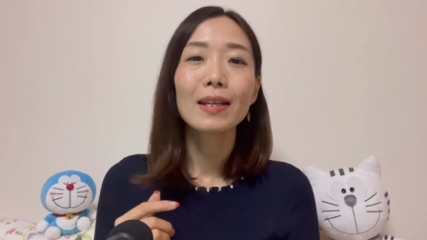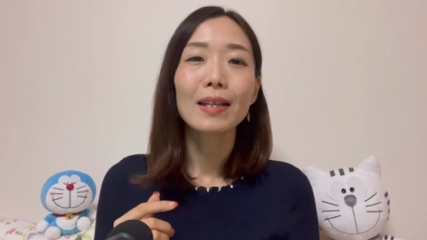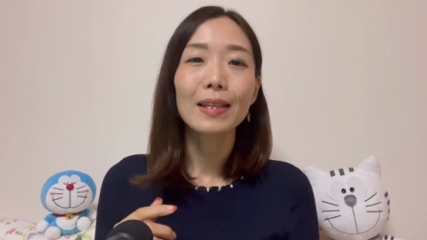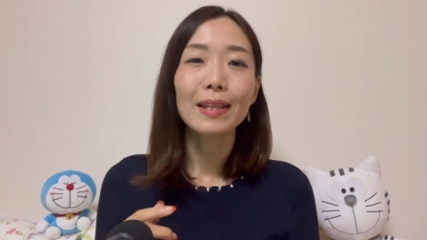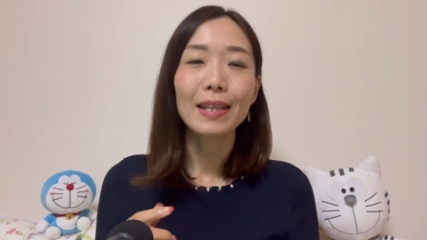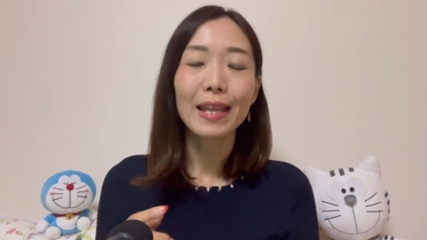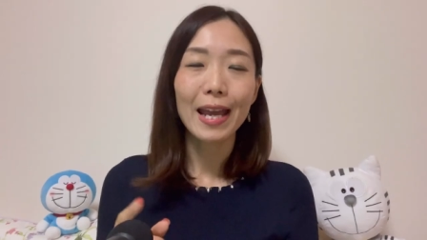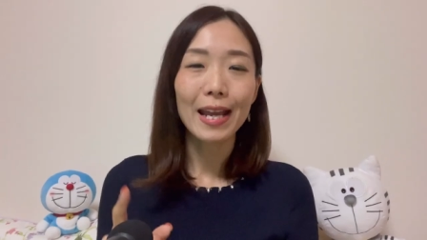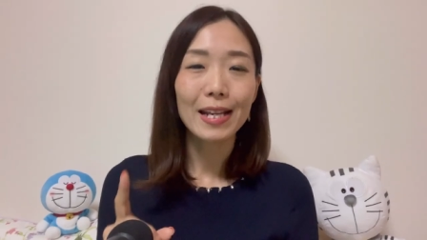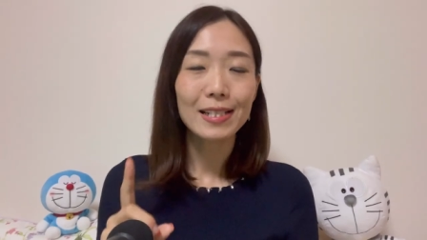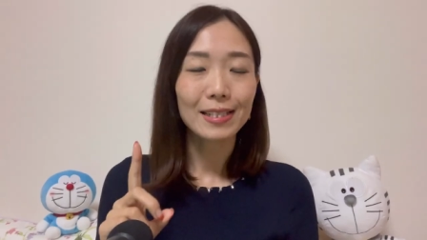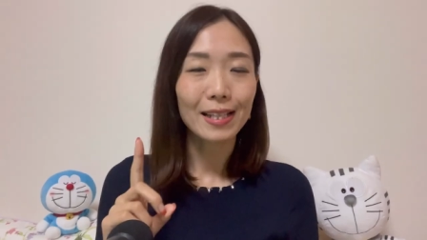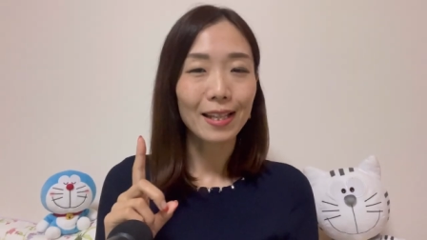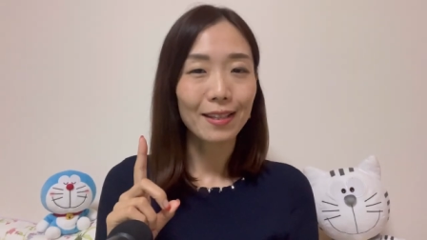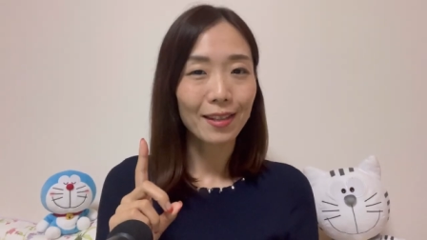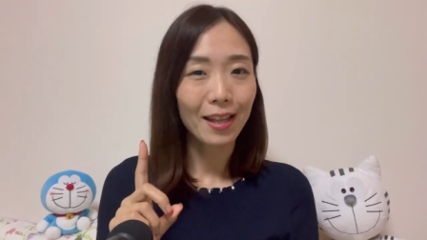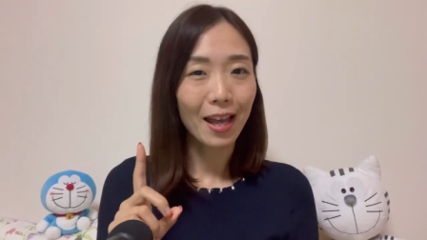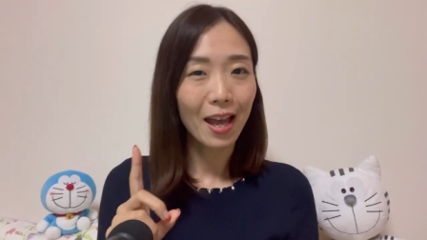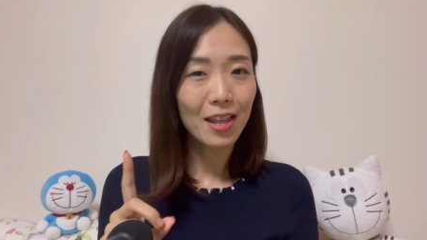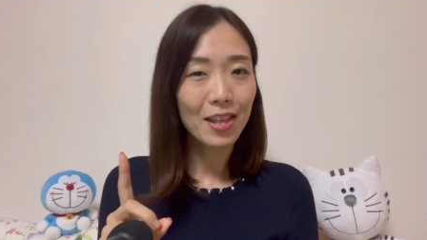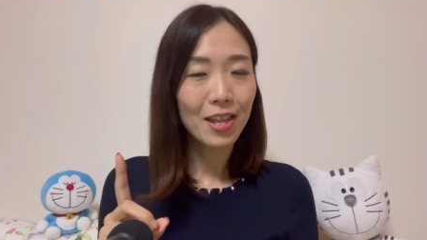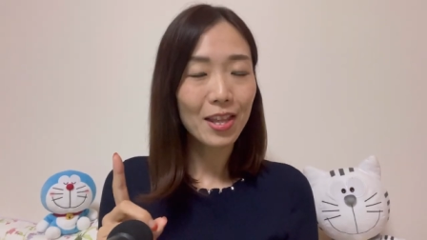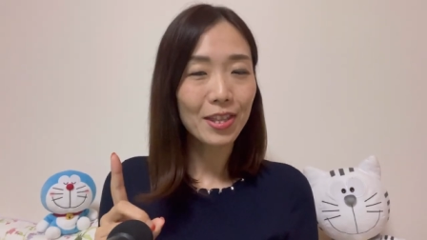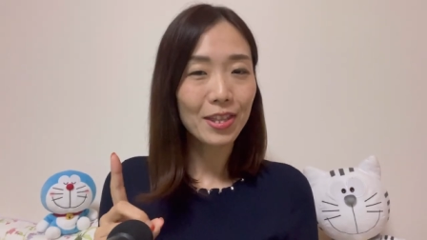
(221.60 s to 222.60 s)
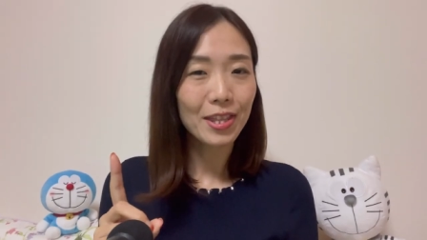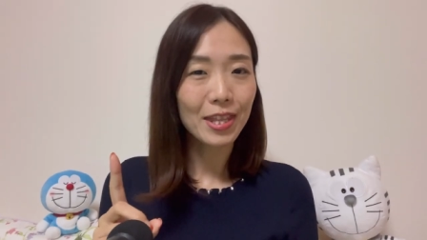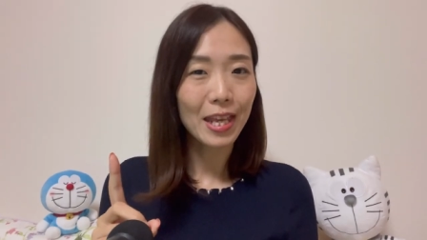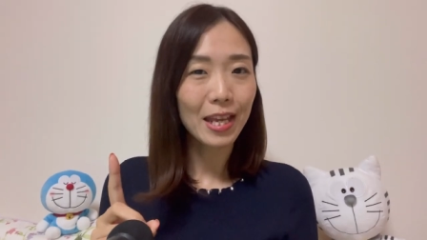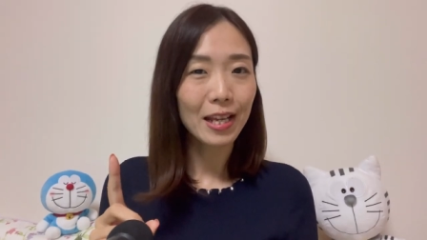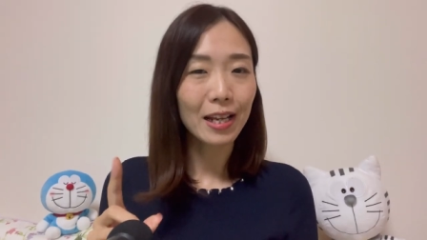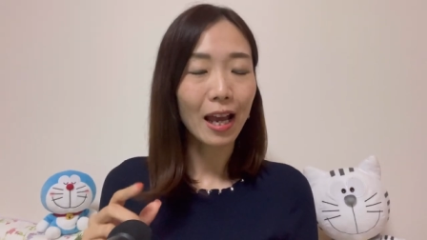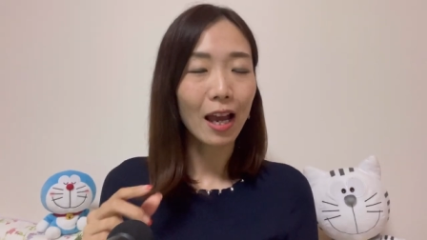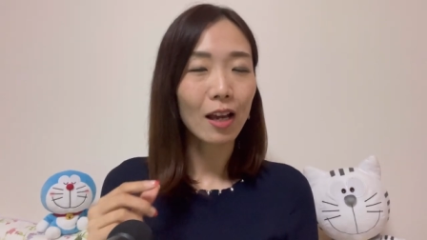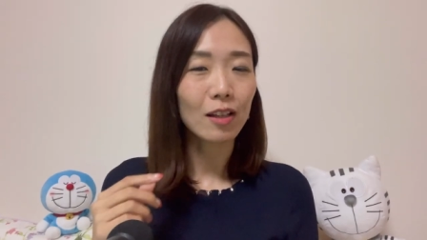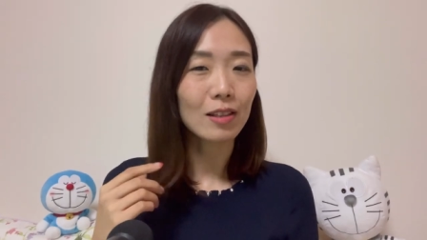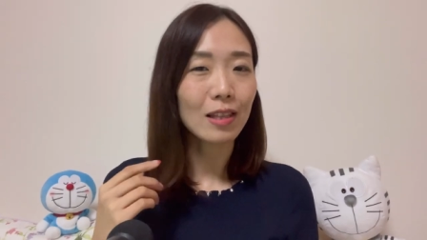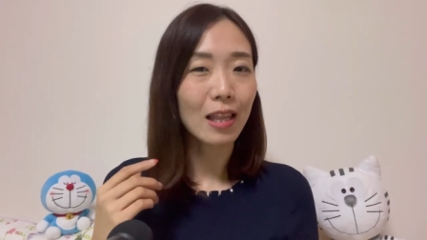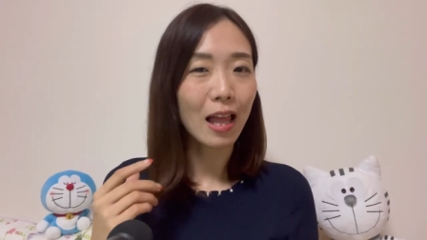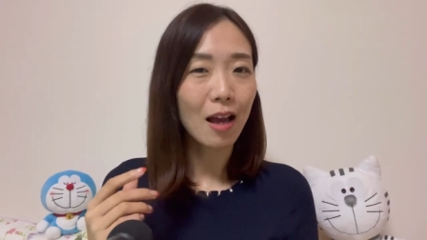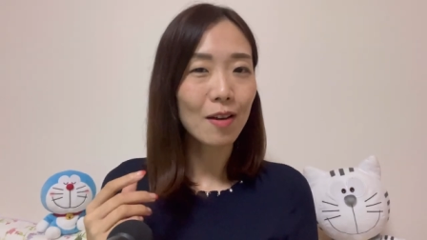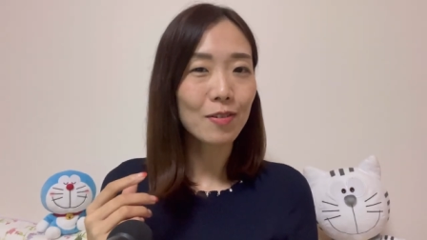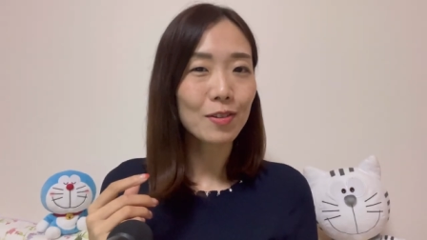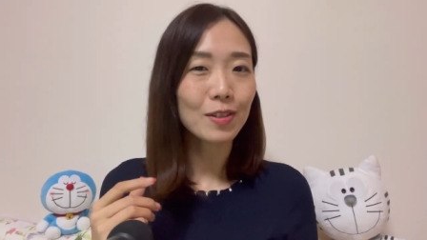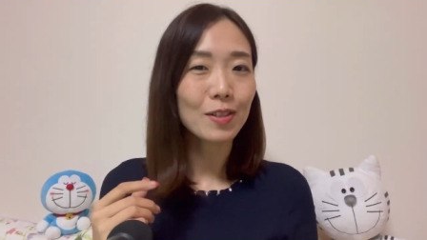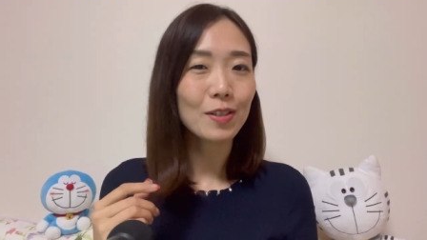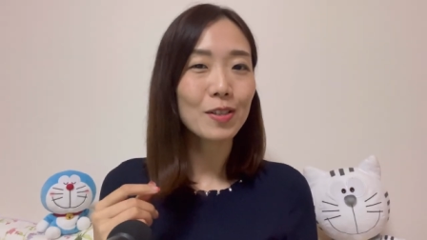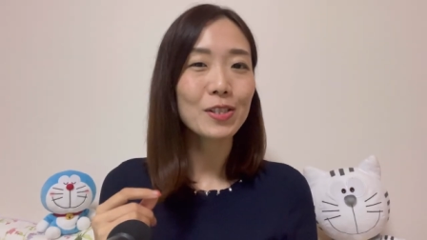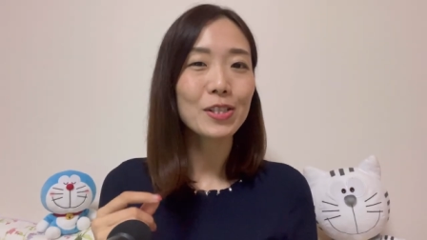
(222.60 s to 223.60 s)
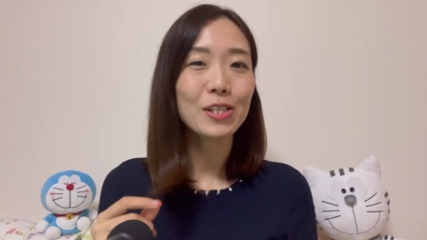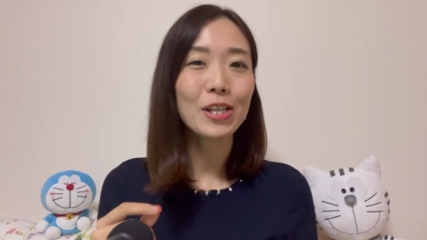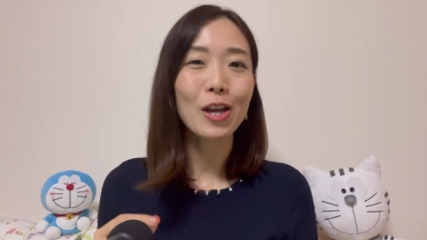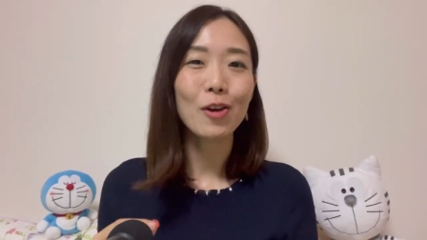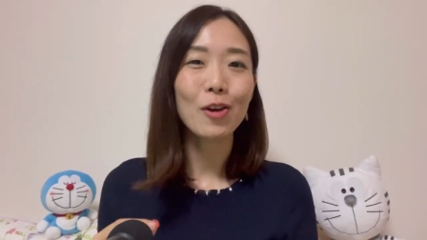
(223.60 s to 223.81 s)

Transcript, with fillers: There is another thing I love to share